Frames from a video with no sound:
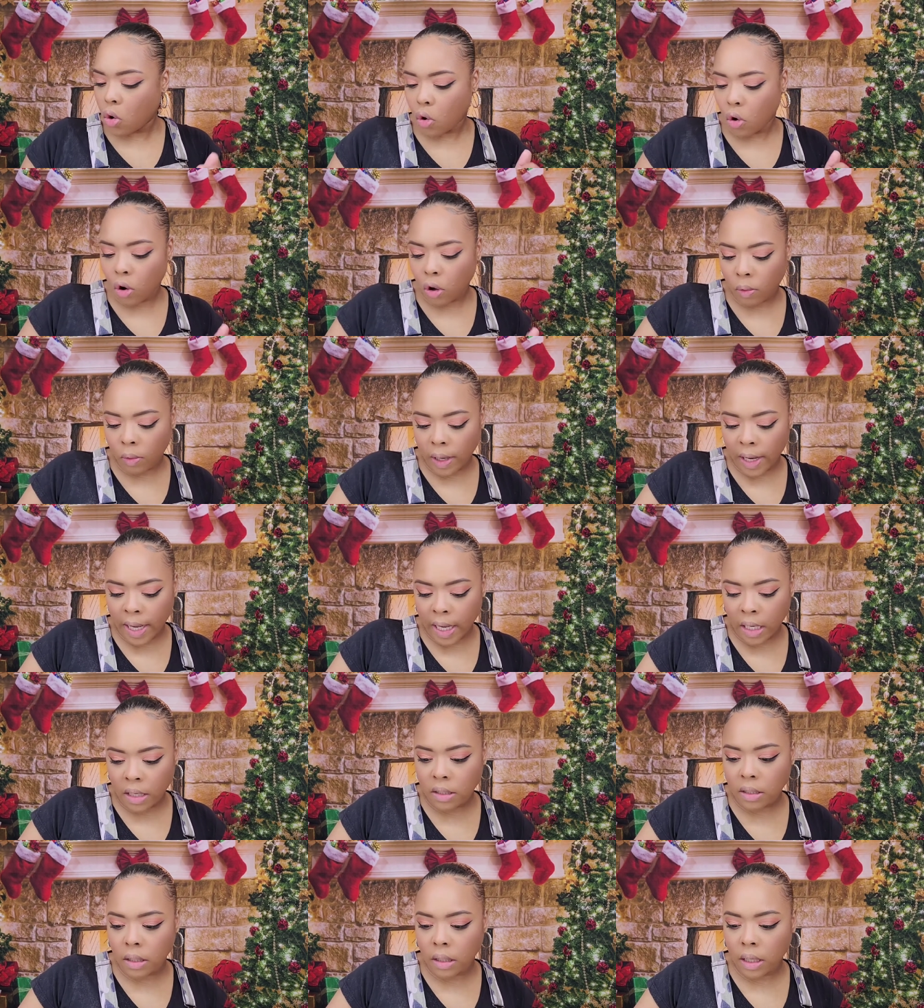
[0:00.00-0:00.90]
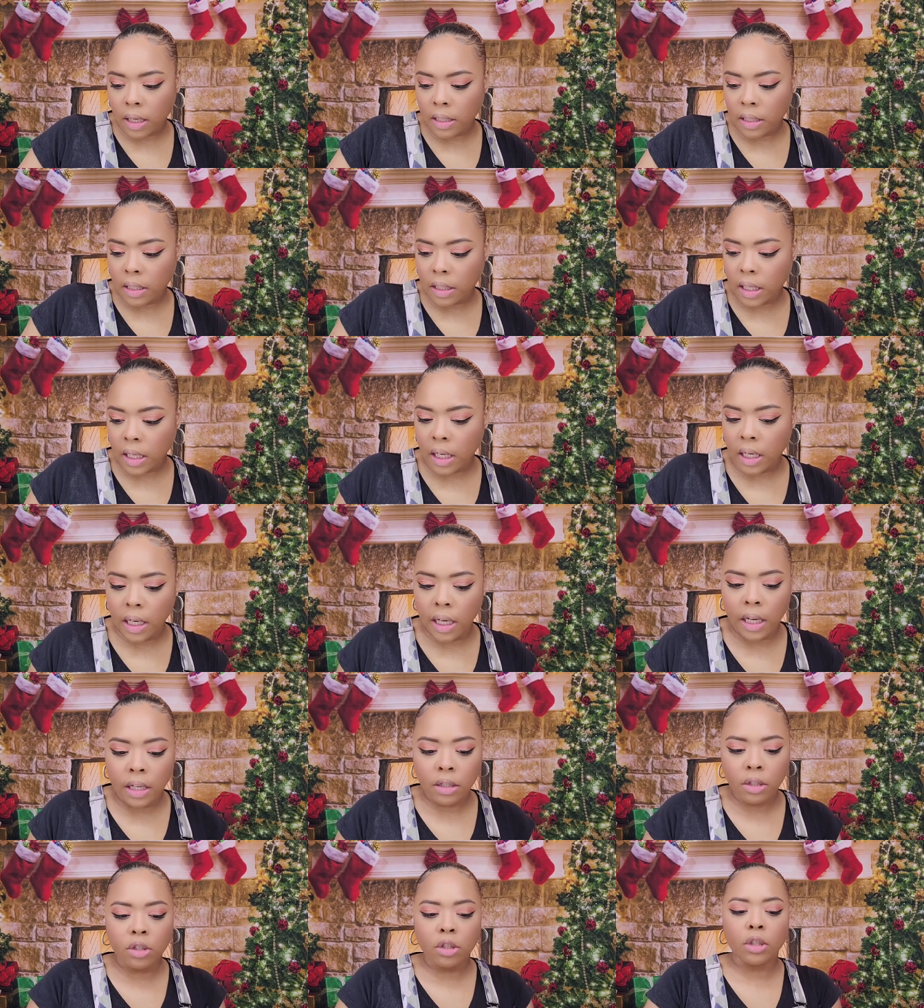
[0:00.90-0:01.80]
All right, so let's get
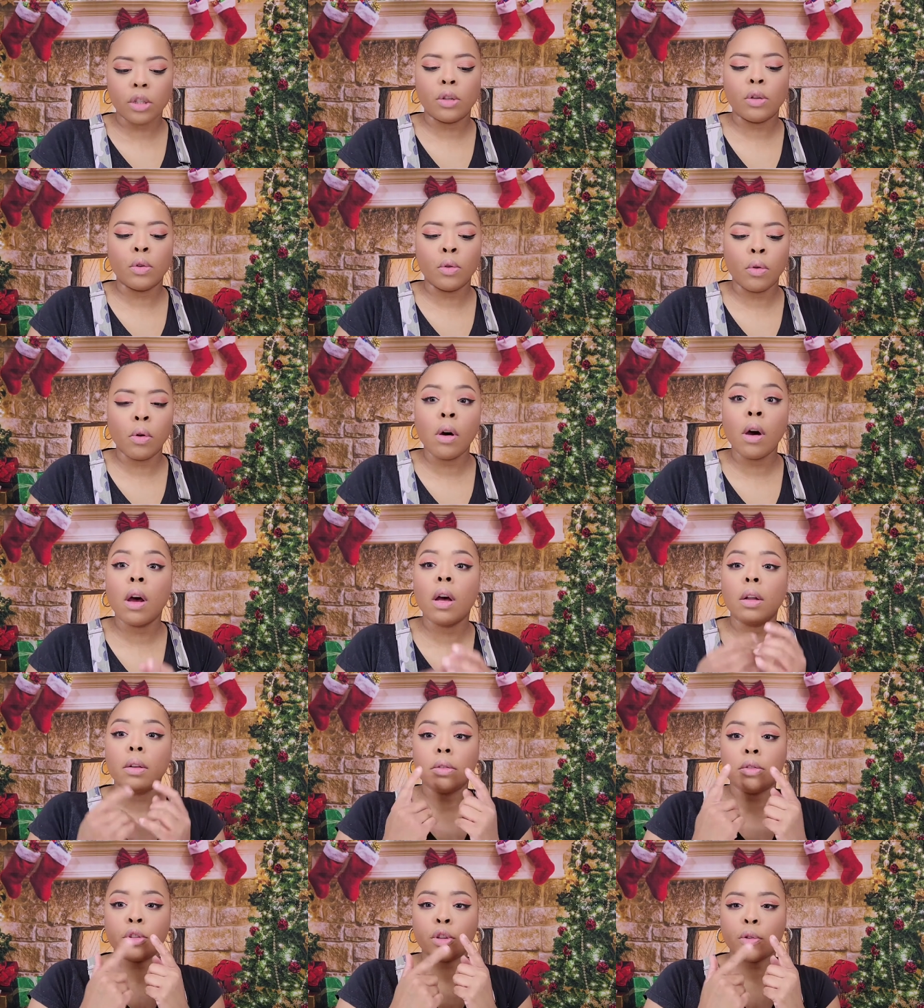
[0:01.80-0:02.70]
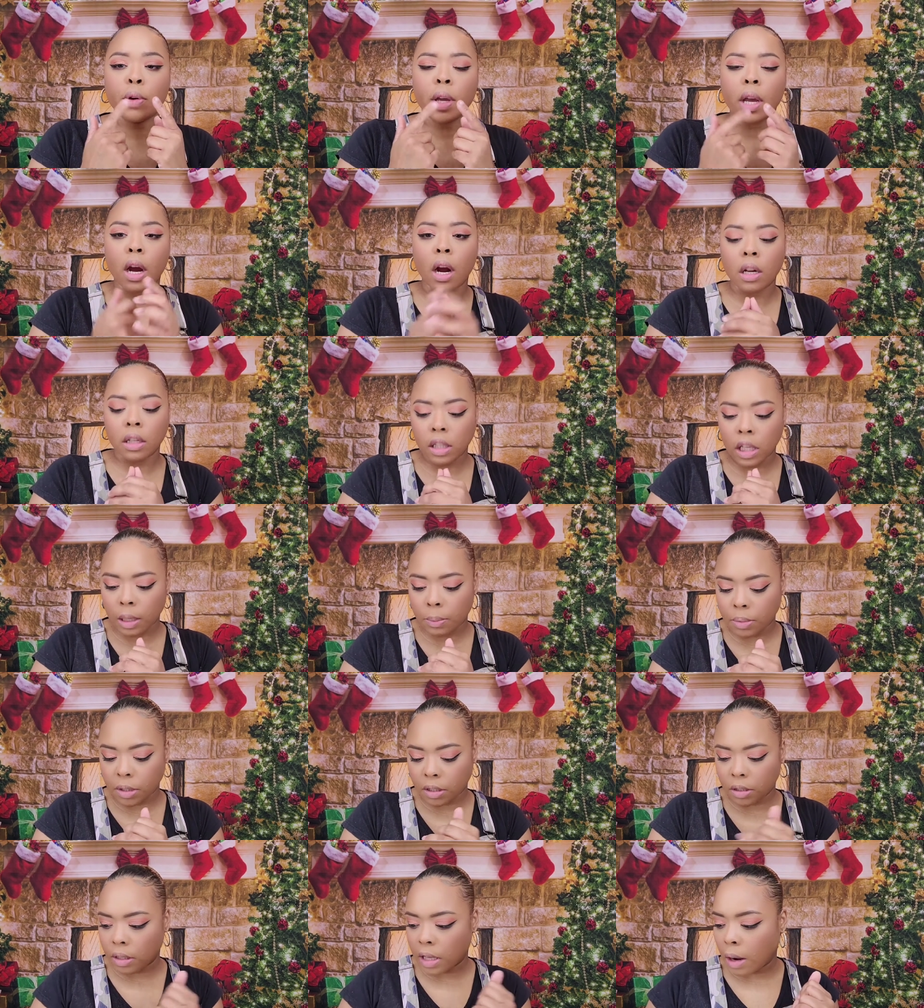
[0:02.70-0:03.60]
into doing our
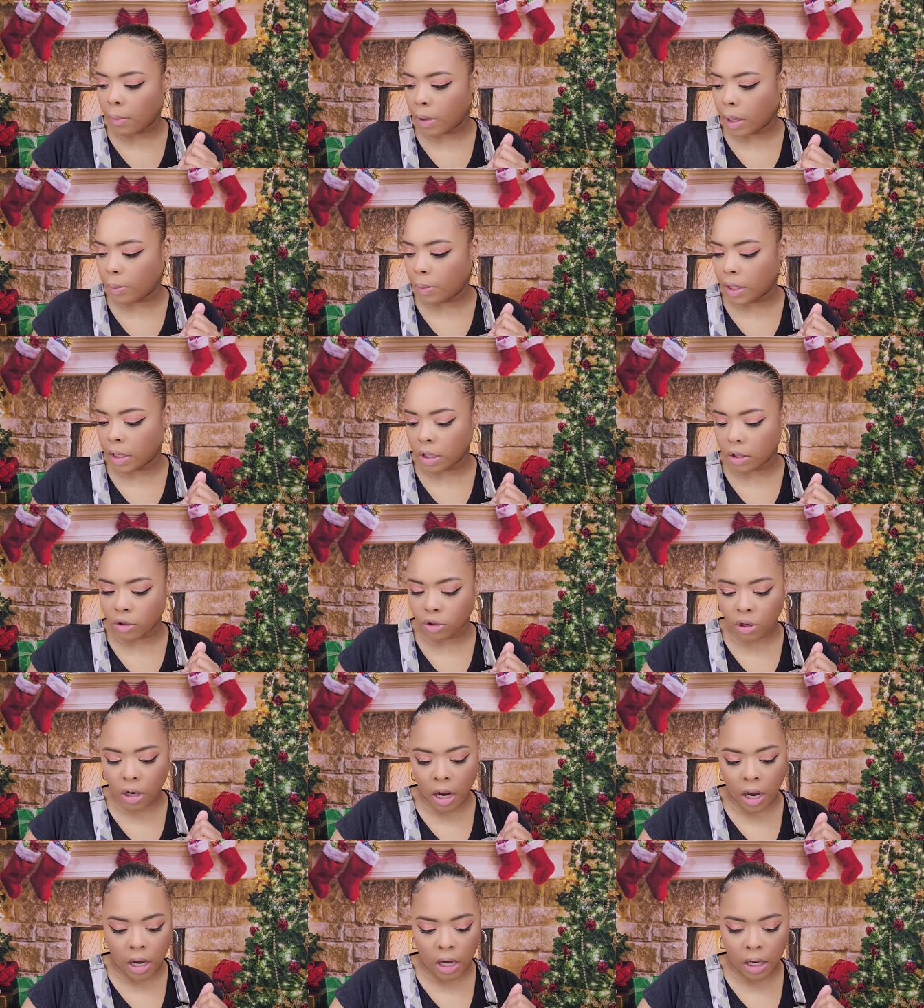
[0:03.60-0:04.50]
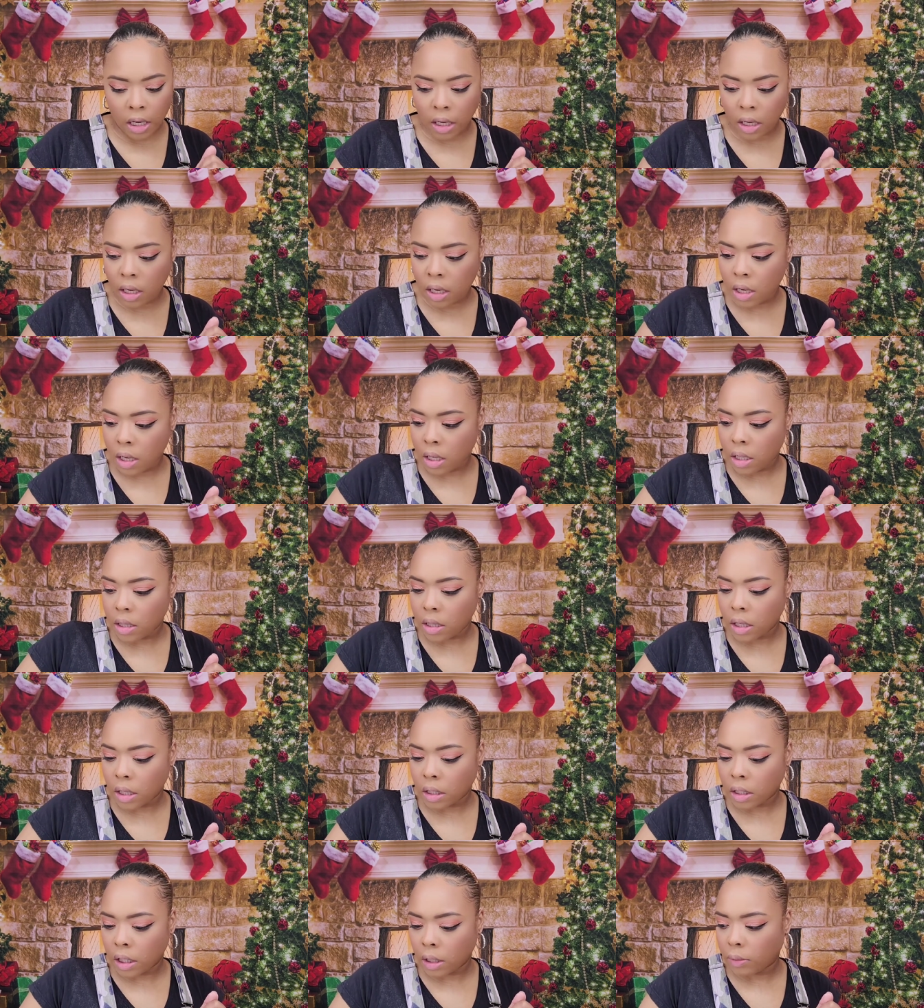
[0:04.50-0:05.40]
lips so that way we can try
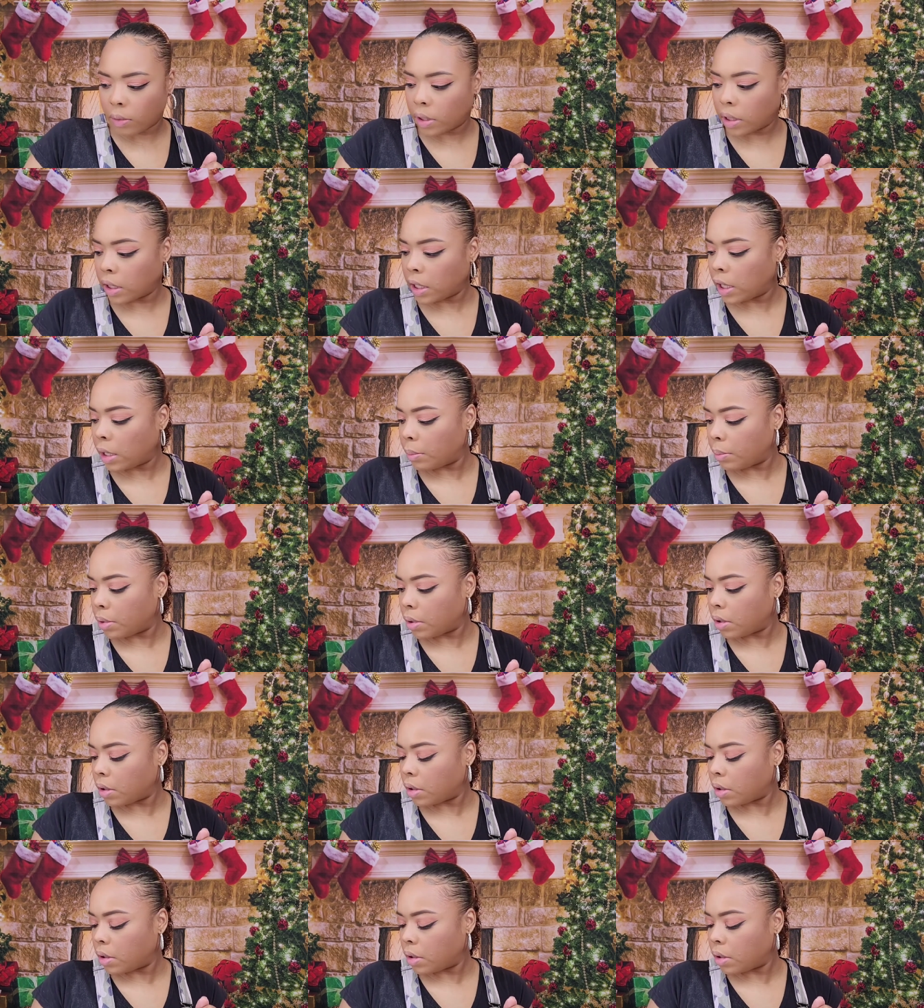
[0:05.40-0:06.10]
the liquid lip.